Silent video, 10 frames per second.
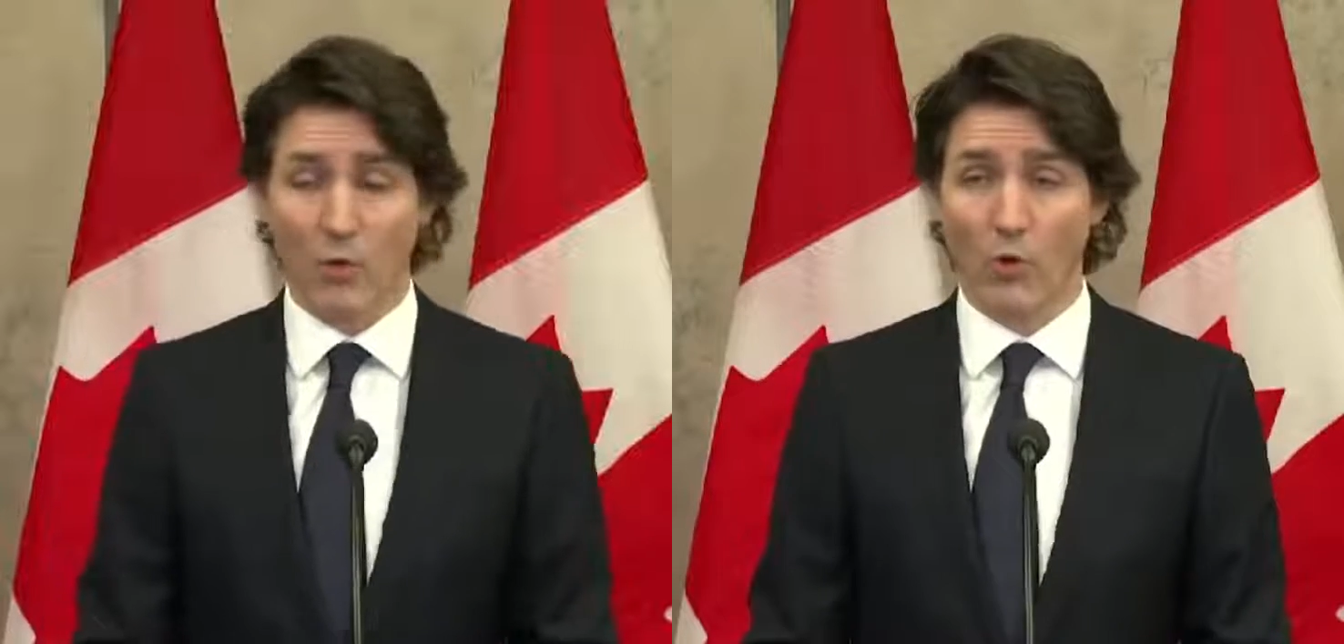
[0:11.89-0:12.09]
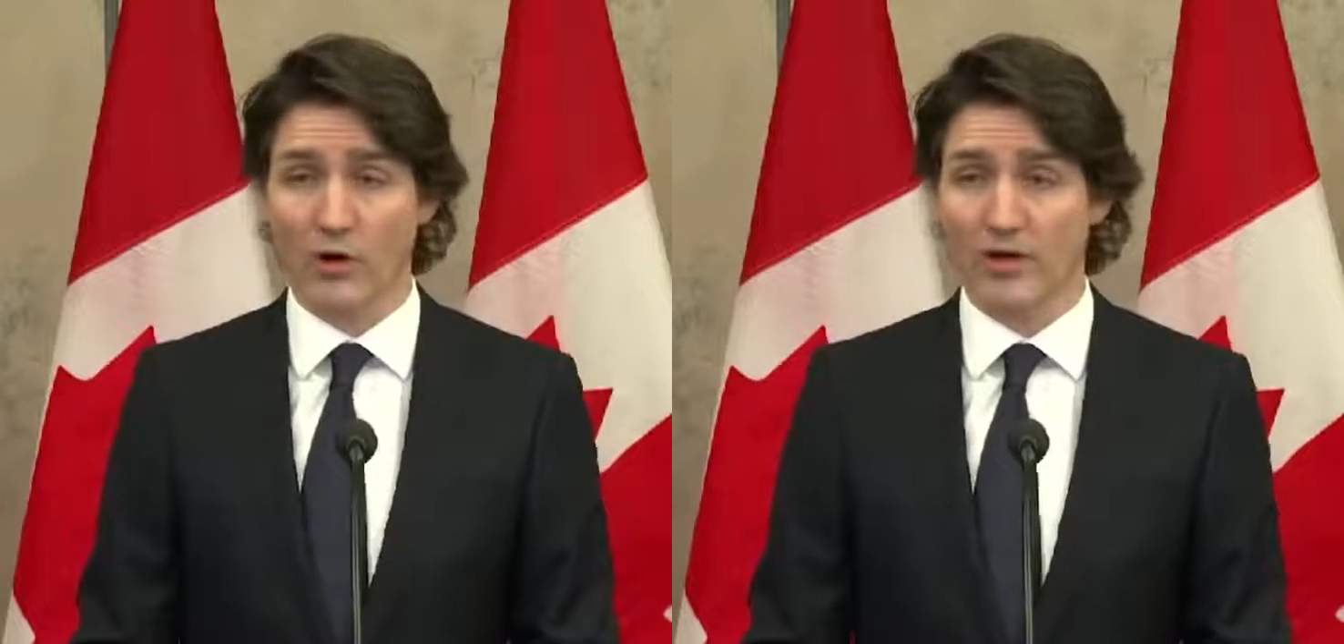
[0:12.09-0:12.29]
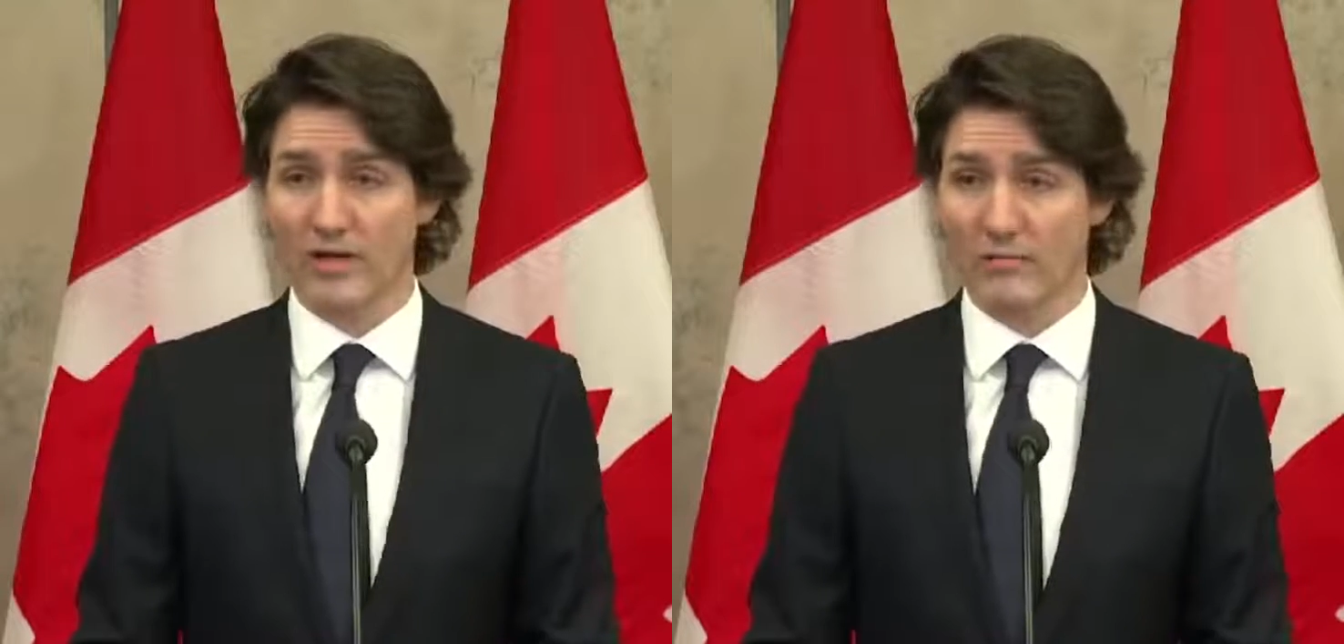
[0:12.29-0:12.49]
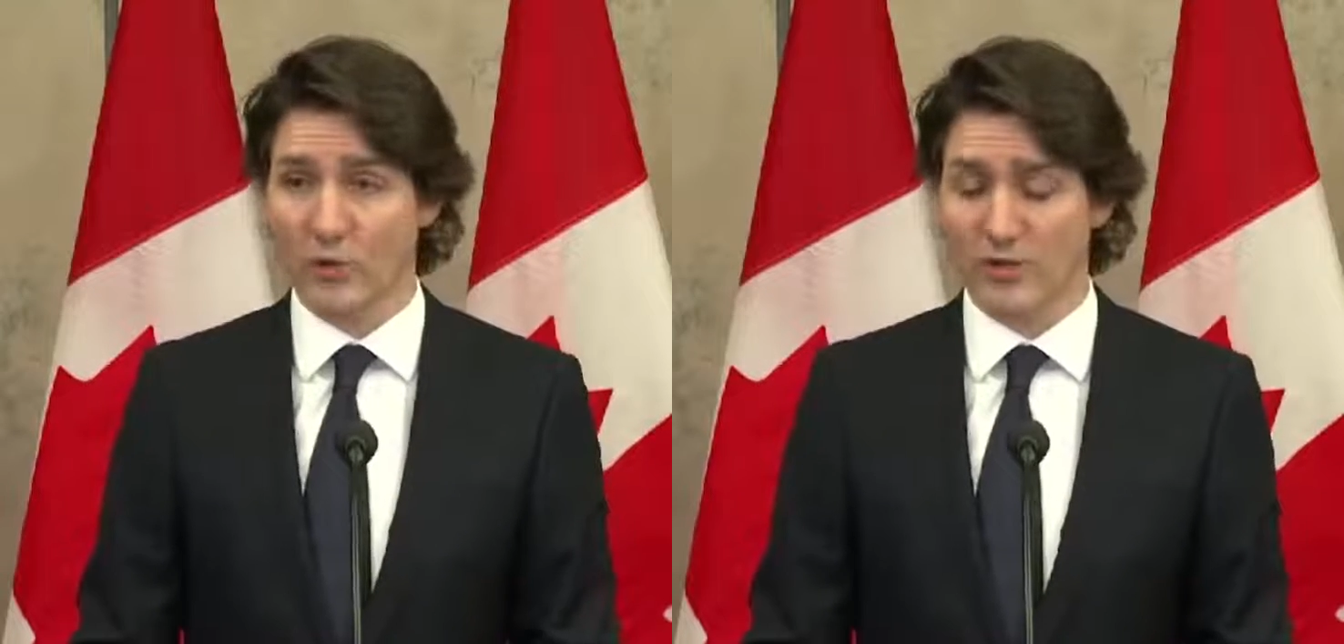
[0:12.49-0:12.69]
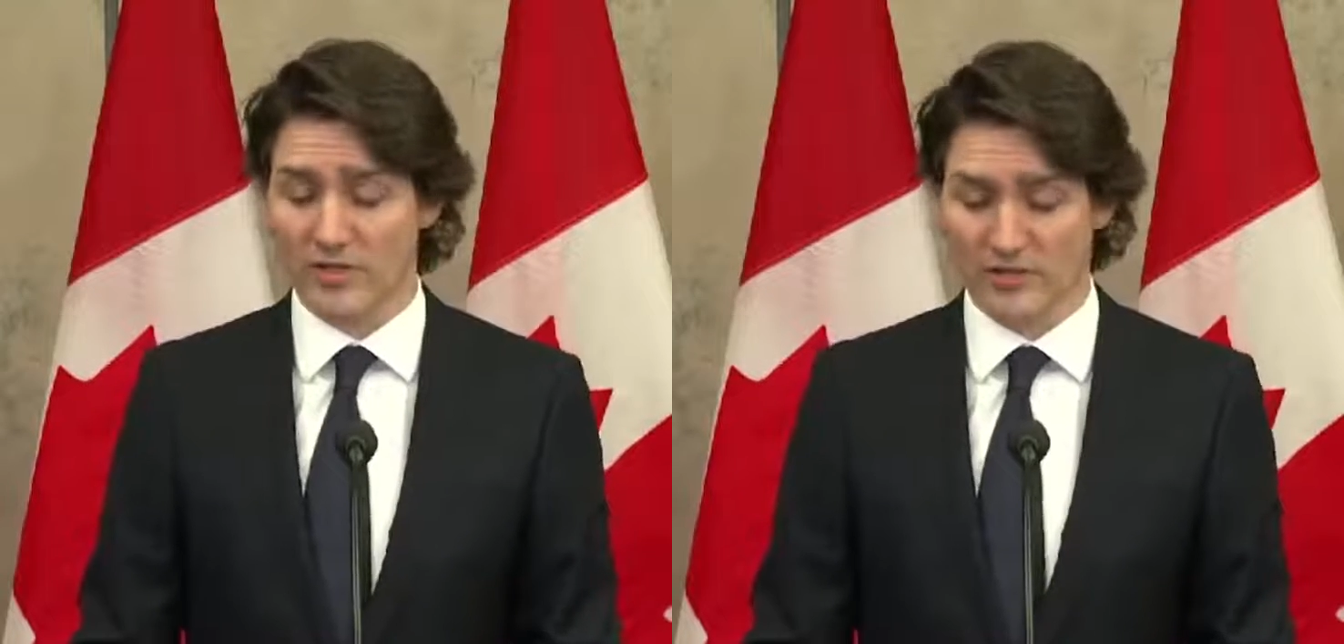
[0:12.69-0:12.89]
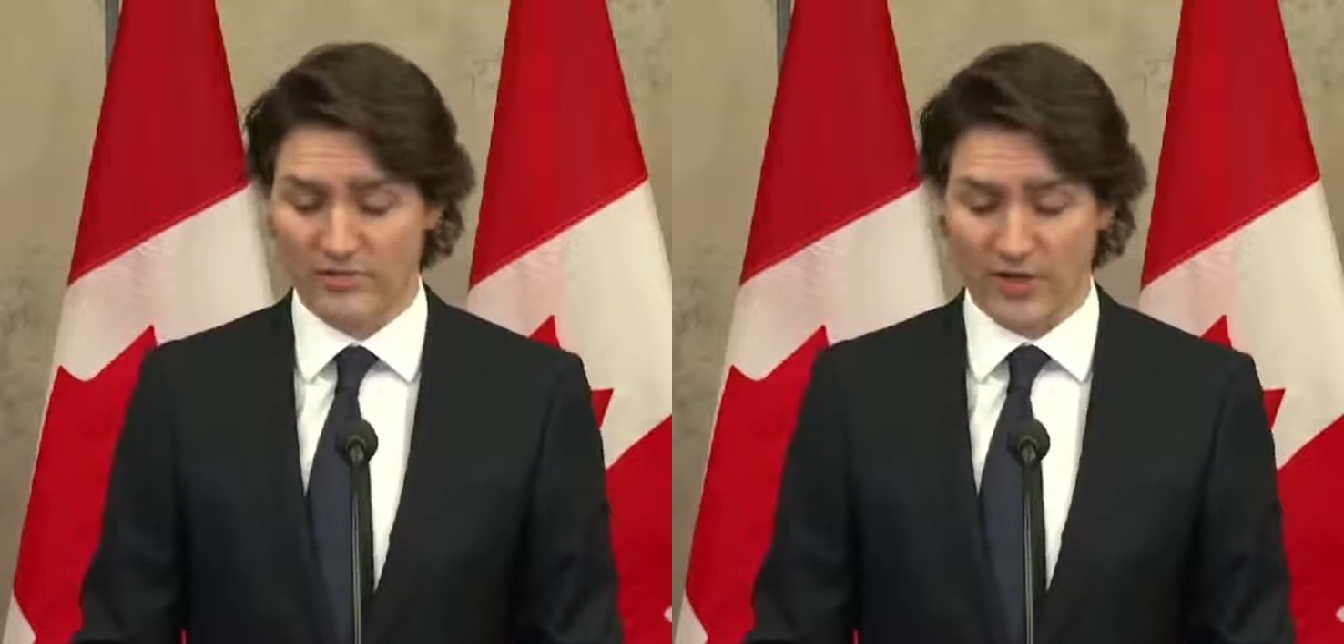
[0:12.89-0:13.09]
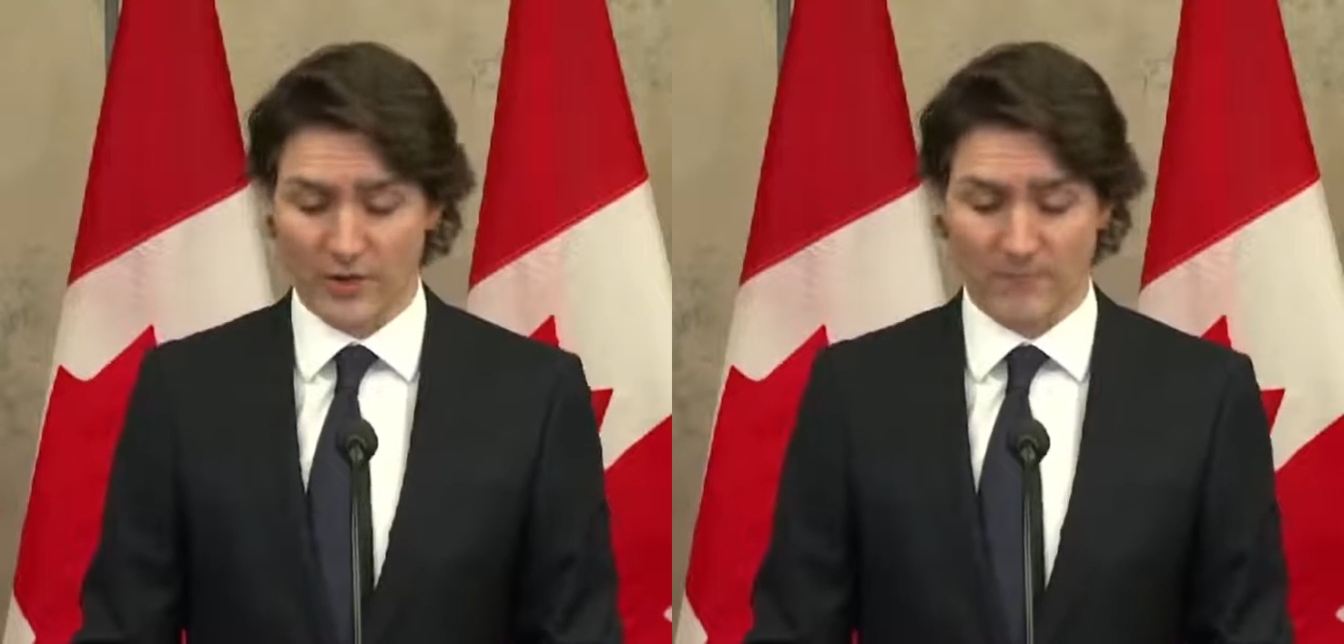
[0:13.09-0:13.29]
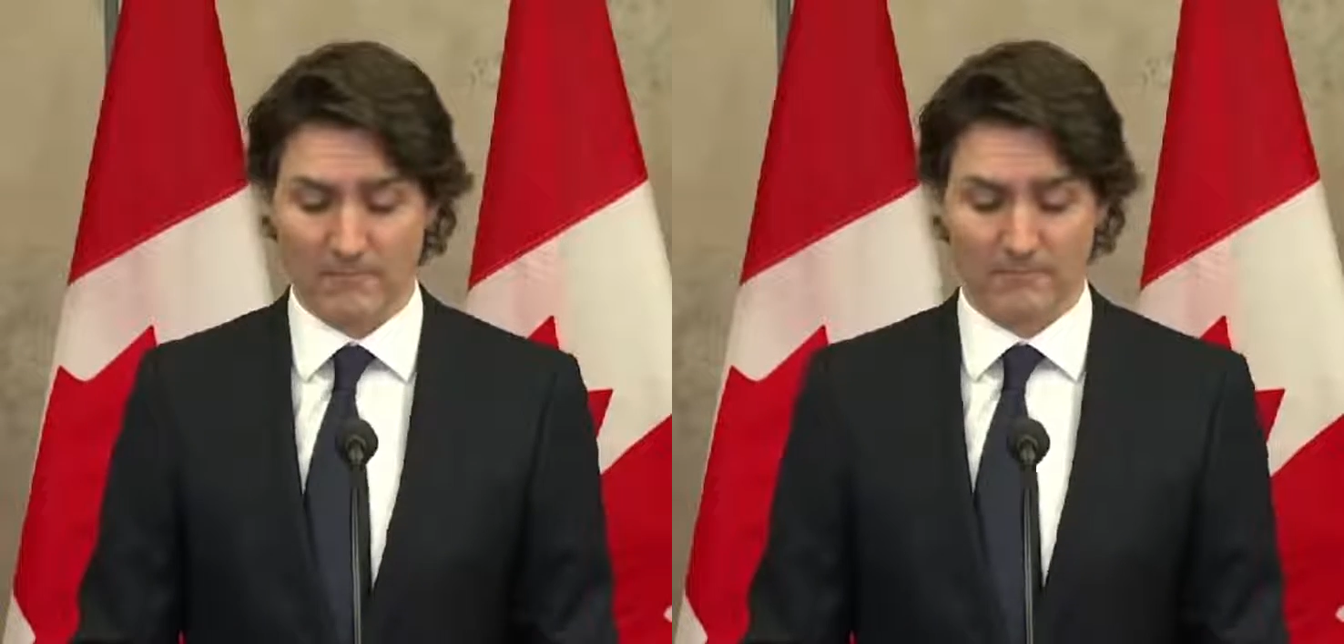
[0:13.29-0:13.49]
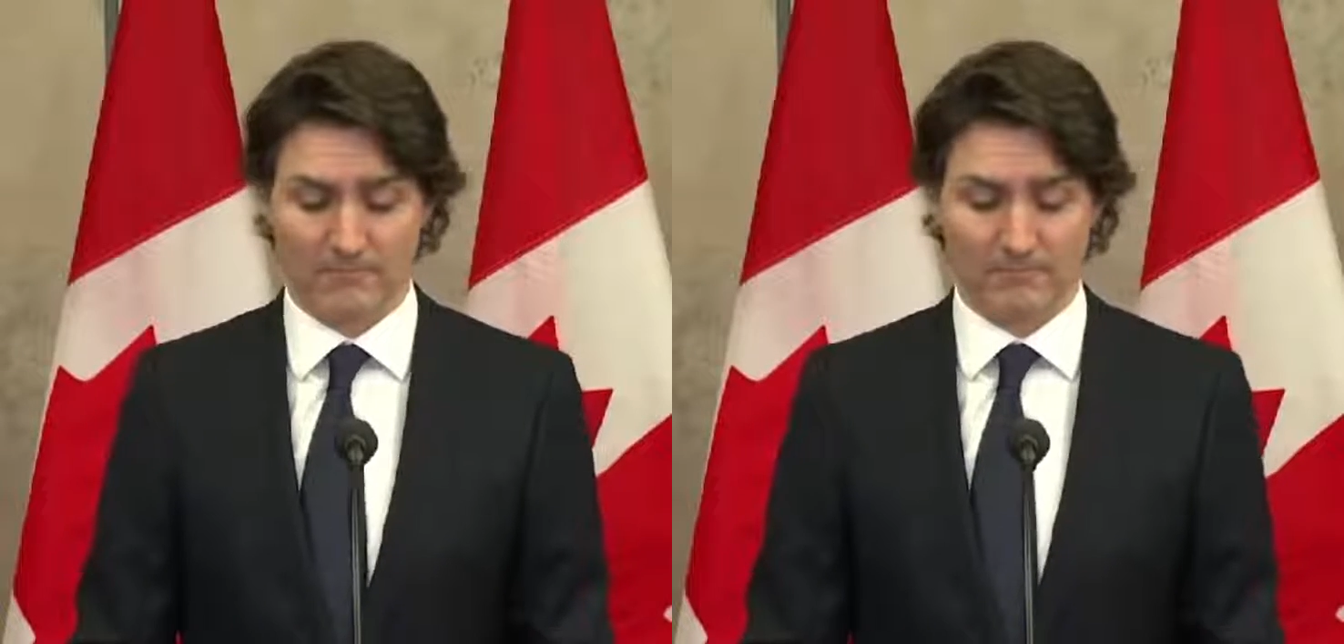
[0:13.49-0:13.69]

more and more severe.